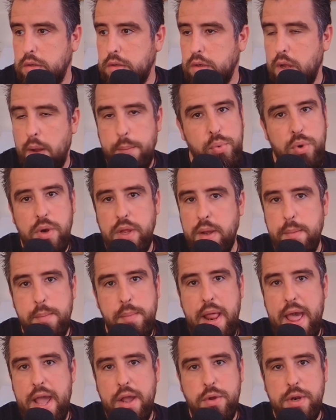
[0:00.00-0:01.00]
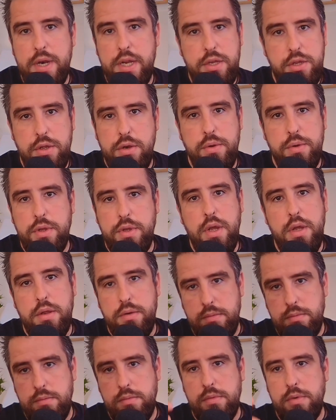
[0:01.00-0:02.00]
I'm pulling a blank on it. You know, the
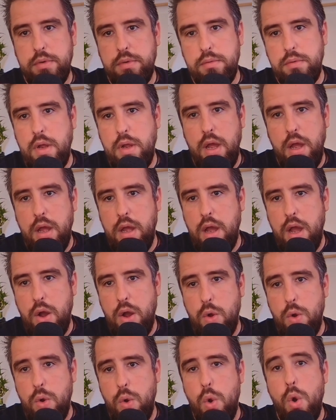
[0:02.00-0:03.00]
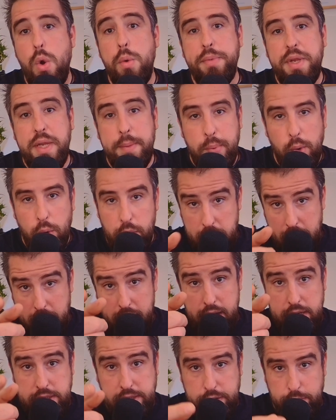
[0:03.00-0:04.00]
Home Depot. Yeah,
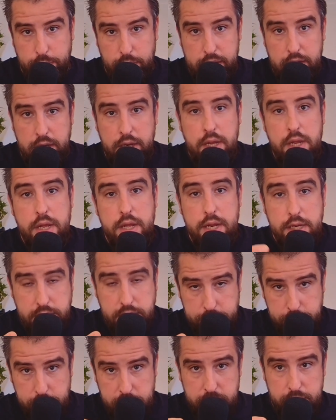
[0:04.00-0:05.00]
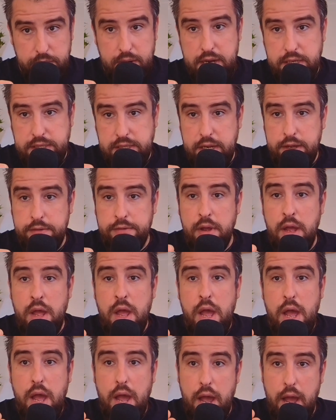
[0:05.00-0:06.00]
that's the one. That's the one you guys have.
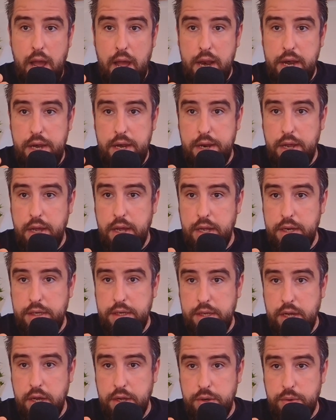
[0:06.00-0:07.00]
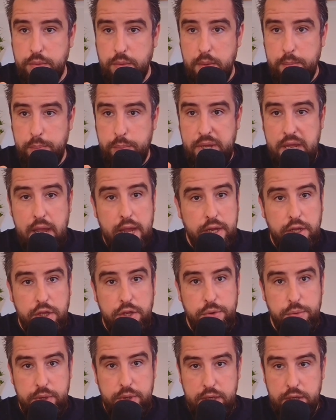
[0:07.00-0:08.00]
And the other one,
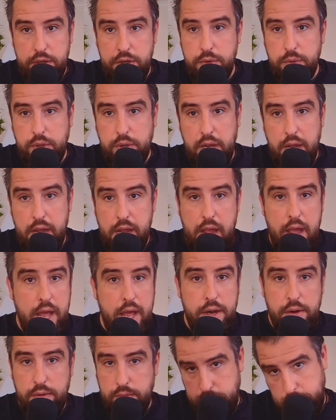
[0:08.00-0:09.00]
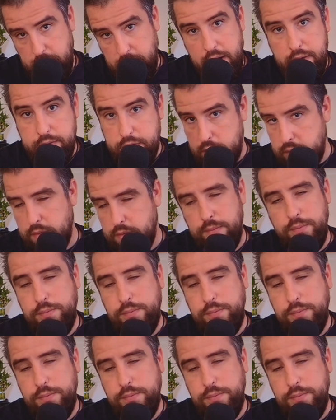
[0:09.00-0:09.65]
B&Q in the UK, and whatever